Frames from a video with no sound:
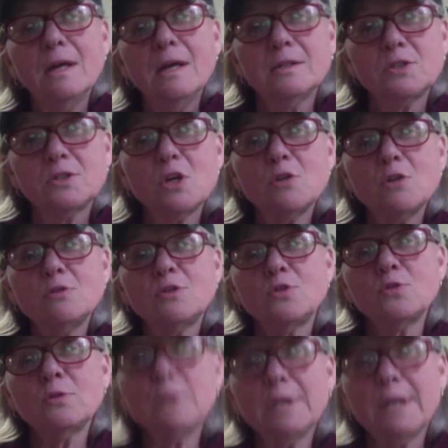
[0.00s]
So,
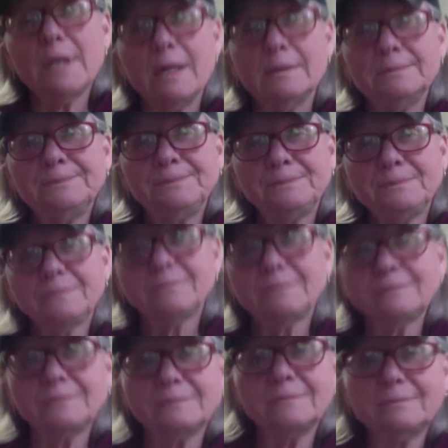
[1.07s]
Julia,
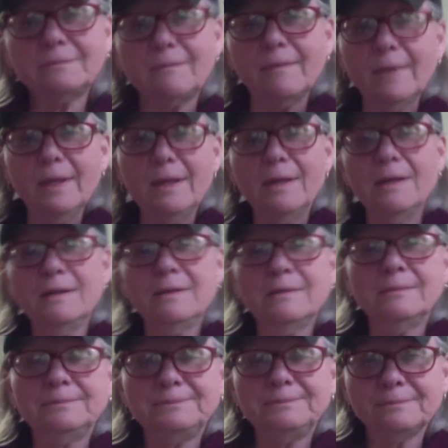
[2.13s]

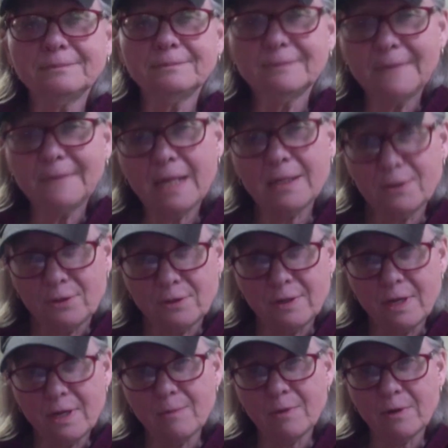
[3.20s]
that is your
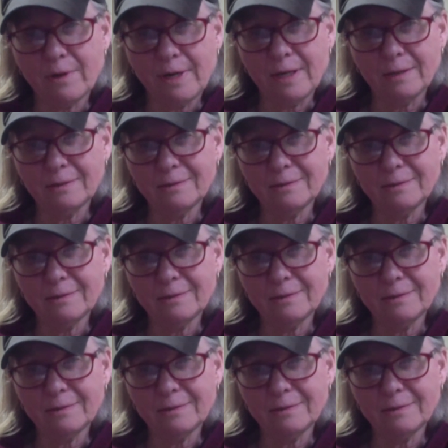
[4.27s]
name, correct?